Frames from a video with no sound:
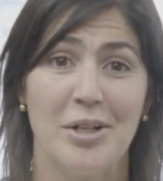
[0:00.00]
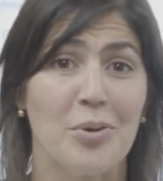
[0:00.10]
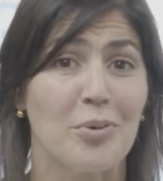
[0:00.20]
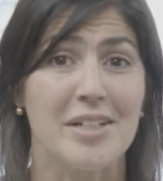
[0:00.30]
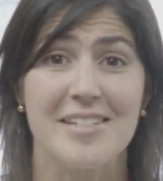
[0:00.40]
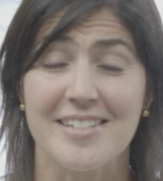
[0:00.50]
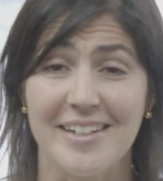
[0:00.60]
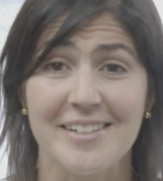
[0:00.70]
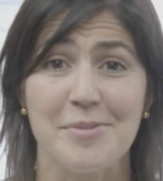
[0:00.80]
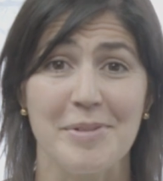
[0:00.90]
We're
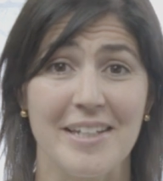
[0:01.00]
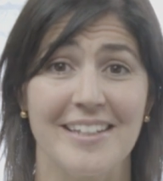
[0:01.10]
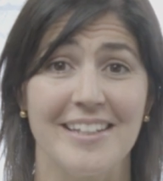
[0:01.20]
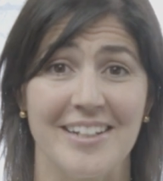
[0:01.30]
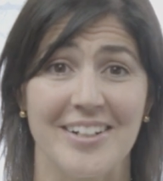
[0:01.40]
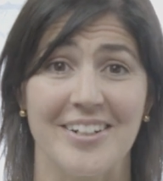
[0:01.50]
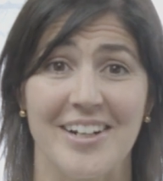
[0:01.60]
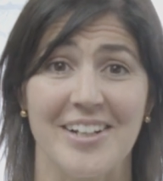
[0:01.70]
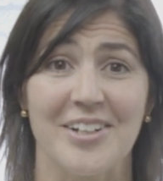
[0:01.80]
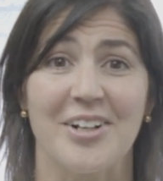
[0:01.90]
excited to begin the year
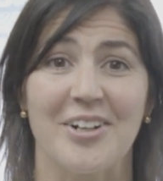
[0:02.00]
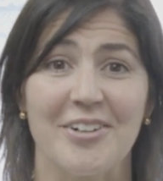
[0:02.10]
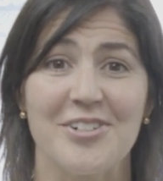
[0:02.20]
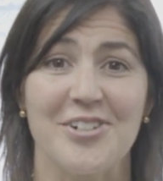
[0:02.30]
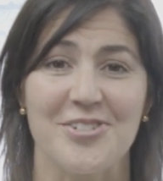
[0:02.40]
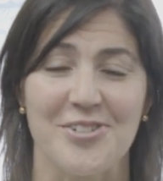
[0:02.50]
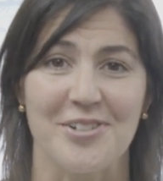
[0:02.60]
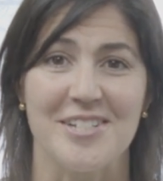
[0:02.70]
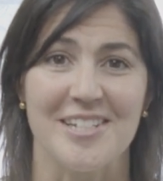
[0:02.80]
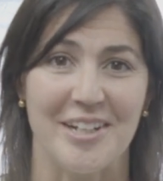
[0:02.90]
and encourage our
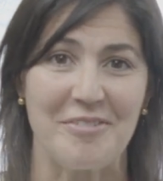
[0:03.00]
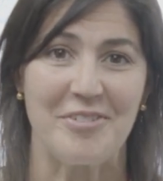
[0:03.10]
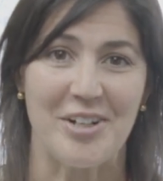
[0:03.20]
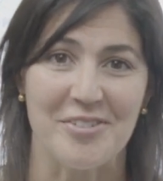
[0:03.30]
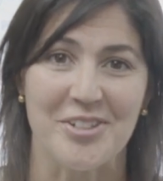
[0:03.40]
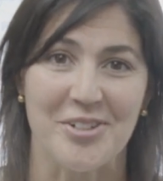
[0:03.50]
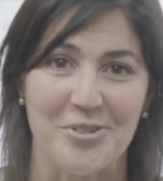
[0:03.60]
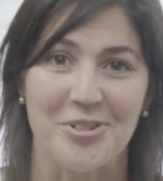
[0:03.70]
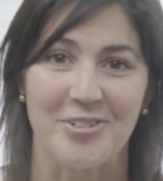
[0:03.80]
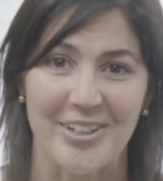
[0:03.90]
students to get involved in
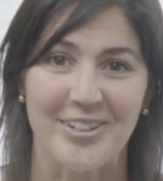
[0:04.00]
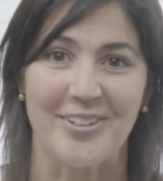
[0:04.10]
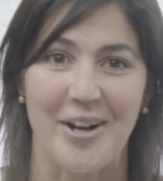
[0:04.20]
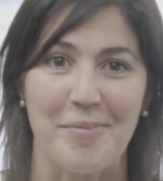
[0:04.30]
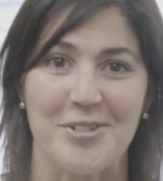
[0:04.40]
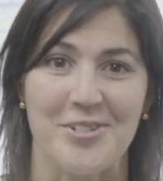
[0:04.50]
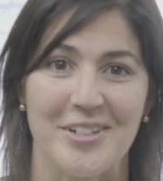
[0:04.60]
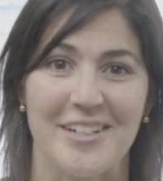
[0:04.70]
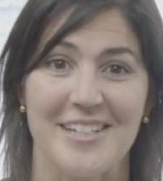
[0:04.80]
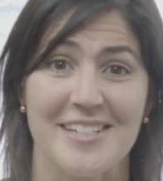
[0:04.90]
co-curricular
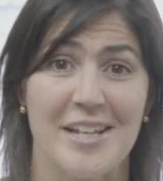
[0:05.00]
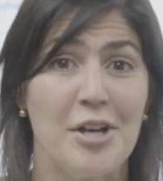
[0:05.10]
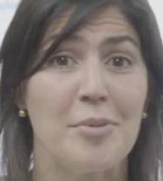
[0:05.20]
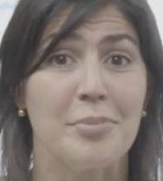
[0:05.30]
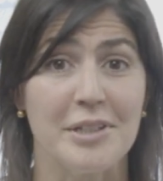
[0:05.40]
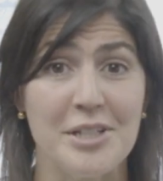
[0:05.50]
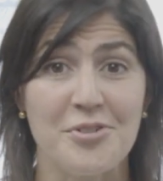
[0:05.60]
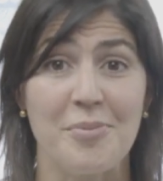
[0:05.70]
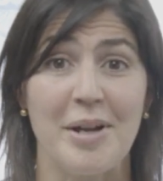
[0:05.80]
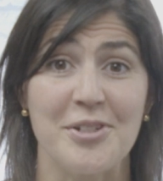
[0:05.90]
opportunities. Please
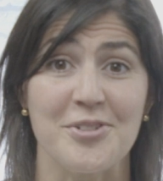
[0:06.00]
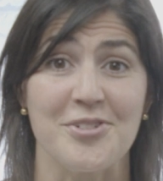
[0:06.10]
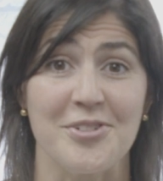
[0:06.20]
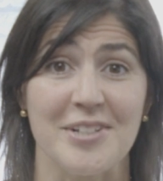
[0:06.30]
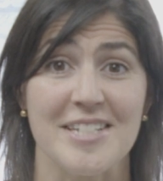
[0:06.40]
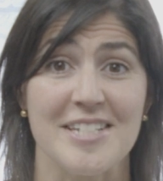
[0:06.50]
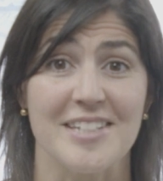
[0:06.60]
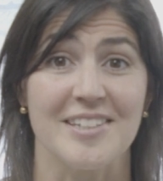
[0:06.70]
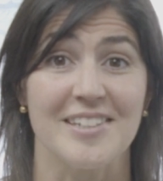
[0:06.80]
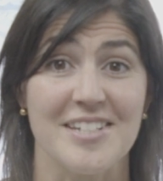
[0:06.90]
remind your students
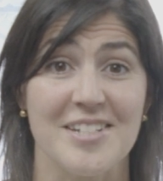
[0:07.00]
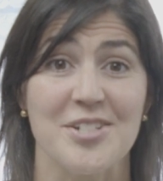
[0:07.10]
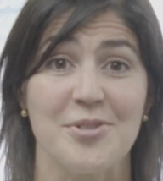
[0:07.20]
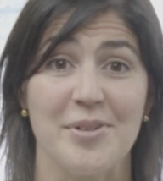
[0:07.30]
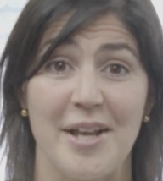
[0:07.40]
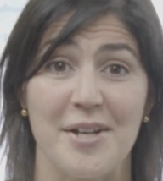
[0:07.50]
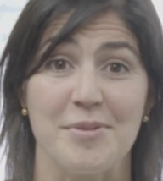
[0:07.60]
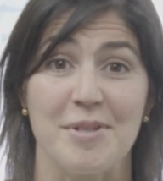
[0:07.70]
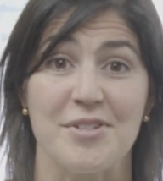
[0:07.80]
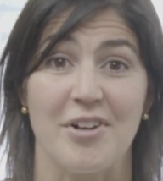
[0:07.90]
to listen to
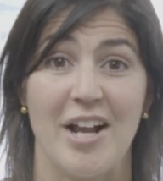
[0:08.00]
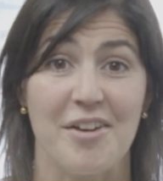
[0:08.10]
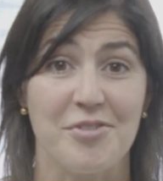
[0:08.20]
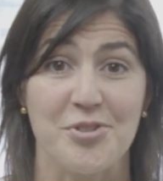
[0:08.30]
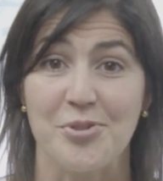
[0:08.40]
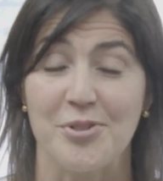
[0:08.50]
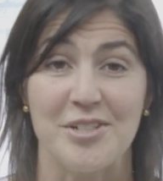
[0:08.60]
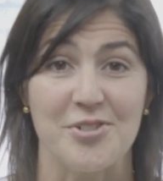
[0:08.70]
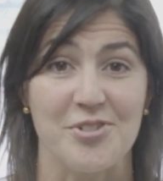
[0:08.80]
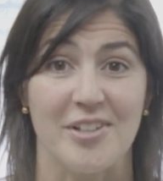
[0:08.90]
announcements for after-school
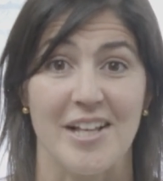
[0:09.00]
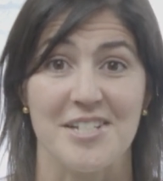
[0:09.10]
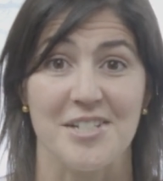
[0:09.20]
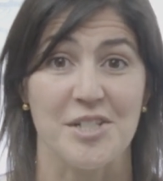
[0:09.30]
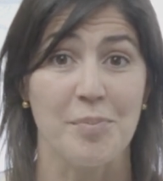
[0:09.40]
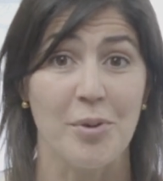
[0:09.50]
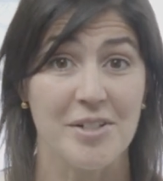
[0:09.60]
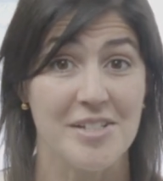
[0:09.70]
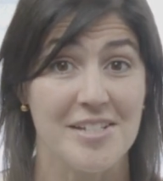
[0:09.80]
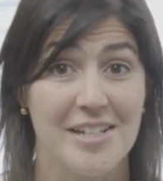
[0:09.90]
interscholastic
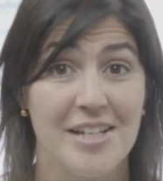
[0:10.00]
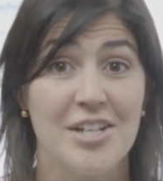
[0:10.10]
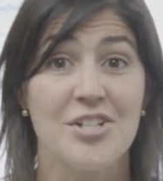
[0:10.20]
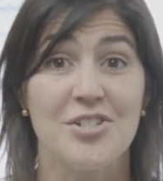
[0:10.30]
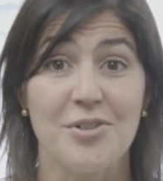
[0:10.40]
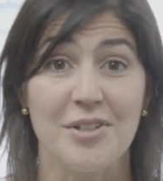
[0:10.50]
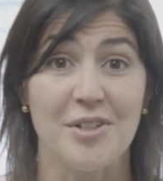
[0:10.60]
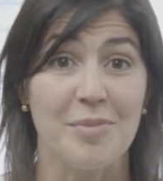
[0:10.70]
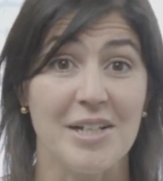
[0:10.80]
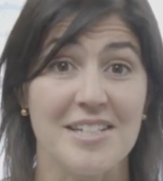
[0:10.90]
sports, student
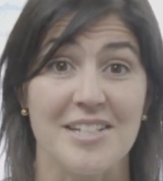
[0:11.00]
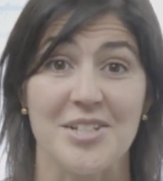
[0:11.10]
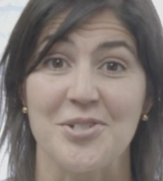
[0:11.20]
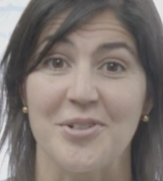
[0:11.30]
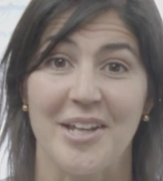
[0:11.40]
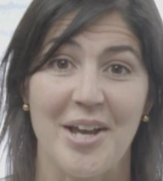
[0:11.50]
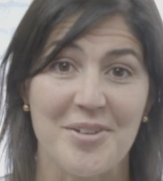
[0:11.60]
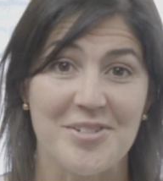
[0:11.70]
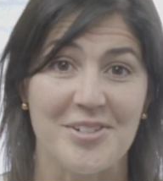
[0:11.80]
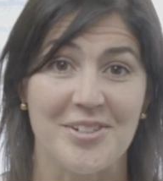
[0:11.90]
committees like Student
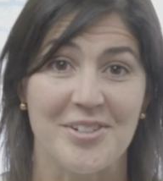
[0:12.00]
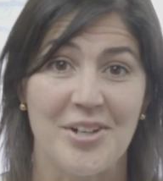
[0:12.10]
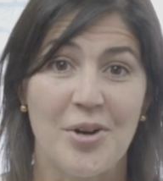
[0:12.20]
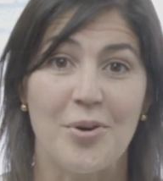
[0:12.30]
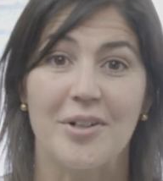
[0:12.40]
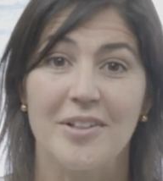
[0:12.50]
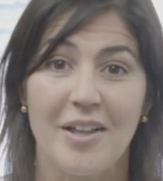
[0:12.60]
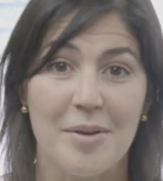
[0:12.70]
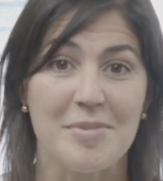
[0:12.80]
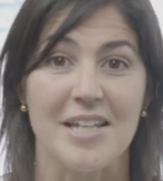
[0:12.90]
Council, or
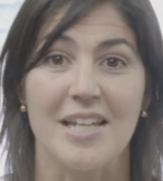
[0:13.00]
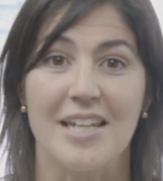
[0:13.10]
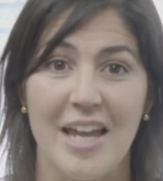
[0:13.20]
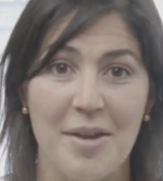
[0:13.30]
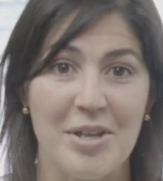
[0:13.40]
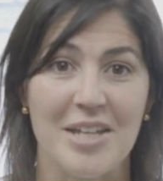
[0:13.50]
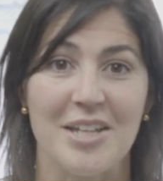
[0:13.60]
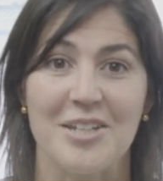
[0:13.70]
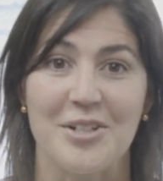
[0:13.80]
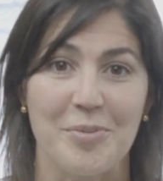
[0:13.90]
clubs like gaming,
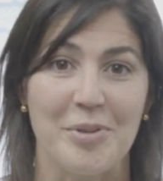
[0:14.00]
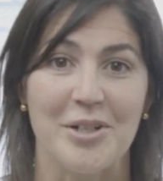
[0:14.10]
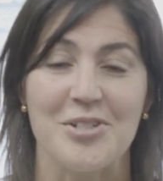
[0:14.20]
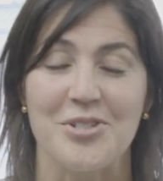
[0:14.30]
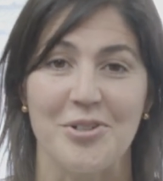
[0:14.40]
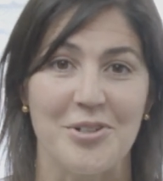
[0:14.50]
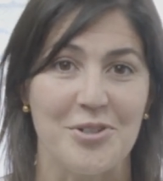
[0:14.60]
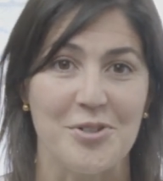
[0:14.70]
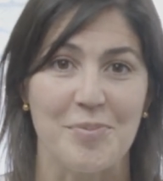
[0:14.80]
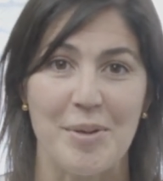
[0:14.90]
yearbook, student
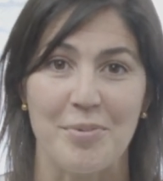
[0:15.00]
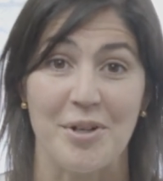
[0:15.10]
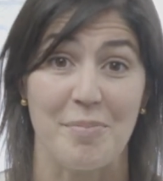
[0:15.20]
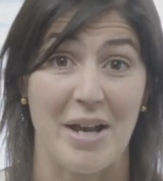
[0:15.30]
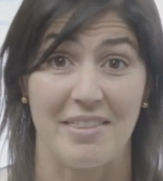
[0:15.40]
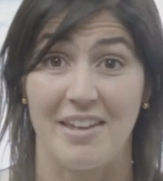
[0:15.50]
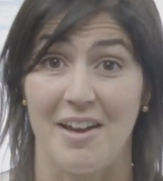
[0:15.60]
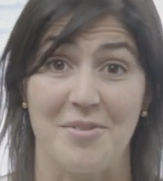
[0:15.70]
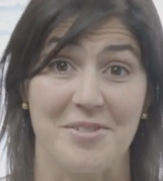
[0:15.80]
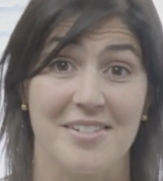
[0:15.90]
newspaper, and math
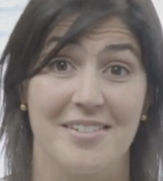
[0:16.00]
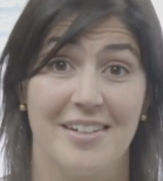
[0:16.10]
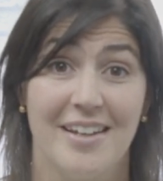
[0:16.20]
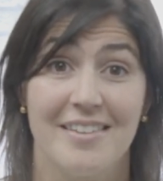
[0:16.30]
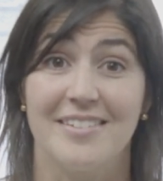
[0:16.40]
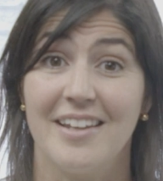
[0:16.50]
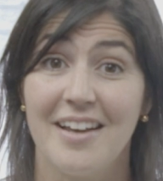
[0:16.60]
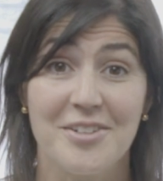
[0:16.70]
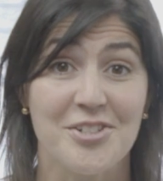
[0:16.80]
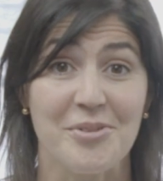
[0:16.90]
counts. The
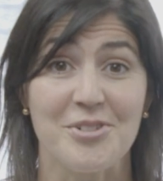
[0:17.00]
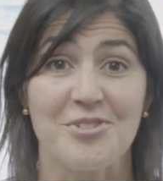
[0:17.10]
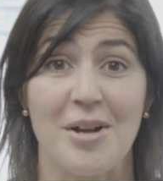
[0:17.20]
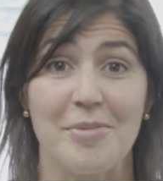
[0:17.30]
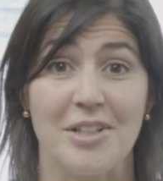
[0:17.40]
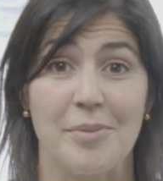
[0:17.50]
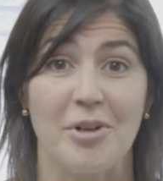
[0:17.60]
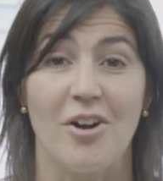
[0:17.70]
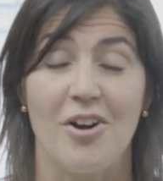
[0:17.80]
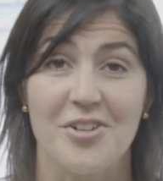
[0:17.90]
Talent Show and Drama Club
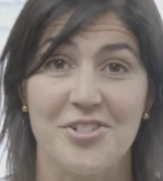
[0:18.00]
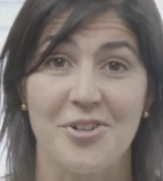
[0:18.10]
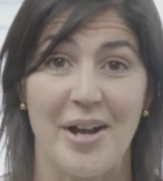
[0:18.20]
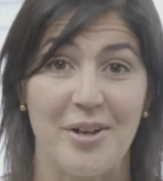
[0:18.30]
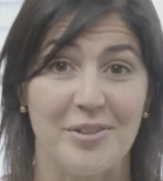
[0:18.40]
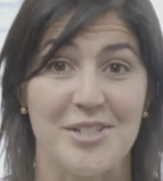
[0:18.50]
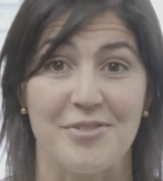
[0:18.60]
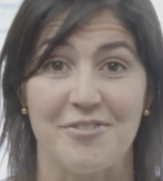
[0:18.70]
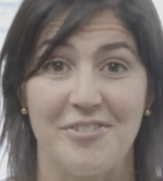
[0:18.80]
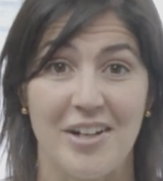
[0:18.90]
are also outlets
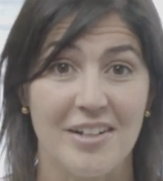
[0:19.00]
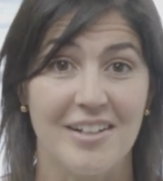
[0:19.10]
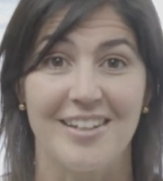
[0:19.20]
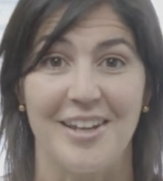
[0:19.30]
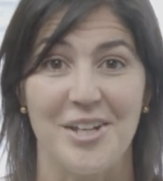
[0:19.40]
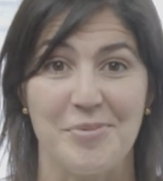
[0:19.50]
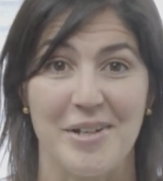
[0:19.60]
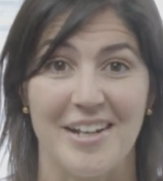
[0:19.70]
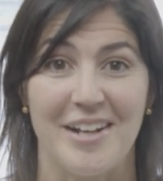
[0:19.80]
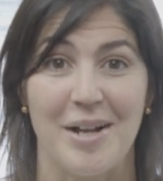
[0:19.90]
for fun,
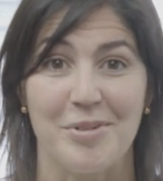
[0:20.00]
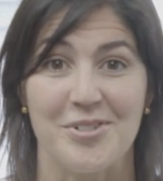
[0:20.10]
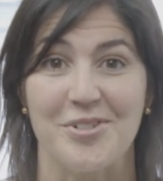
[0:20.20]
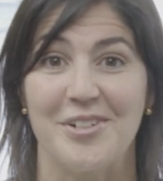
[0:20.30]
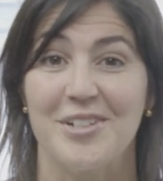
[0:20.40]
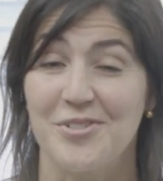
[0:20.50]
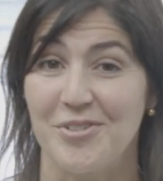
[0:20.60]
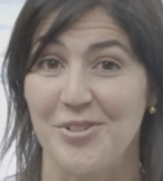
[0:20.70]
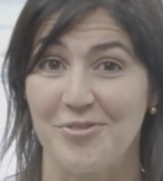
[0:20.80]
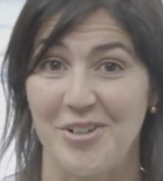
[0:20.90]
engagement, and opportunities for
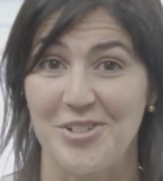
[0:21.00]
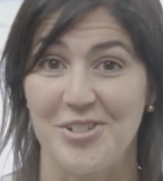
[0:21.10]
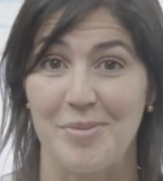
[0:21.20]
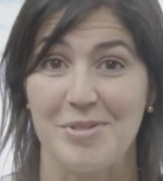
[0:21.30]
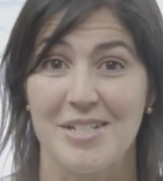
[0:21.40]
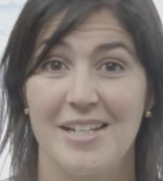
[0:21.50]
new friendships.